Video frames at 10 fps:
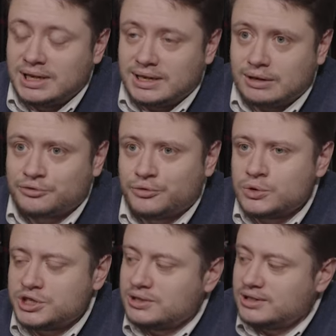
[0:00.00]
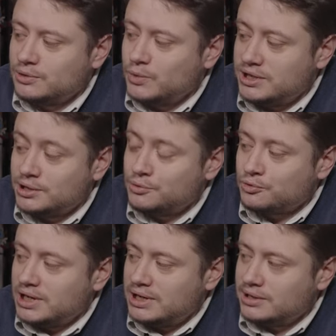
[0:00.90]
Now, unfortunately, we don't
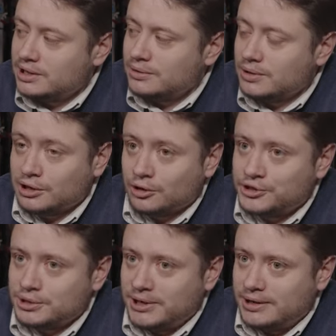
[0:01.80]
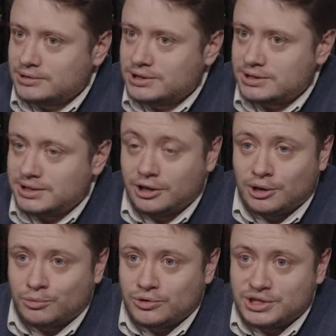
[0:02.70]
really know a lot about the
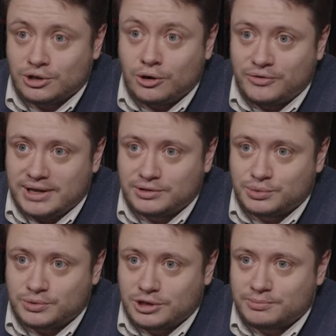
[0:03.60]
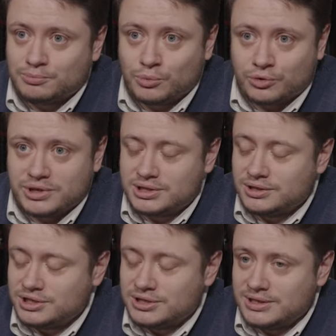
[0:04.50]
armourers of Antwerp. More
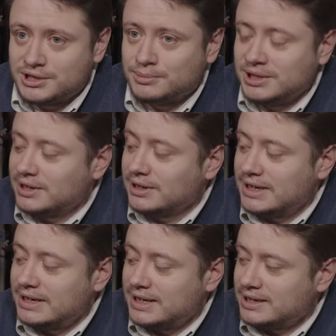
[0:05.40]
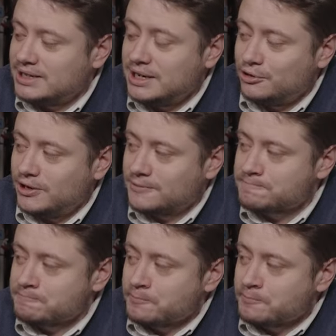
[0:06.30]
research needs to be done in that area.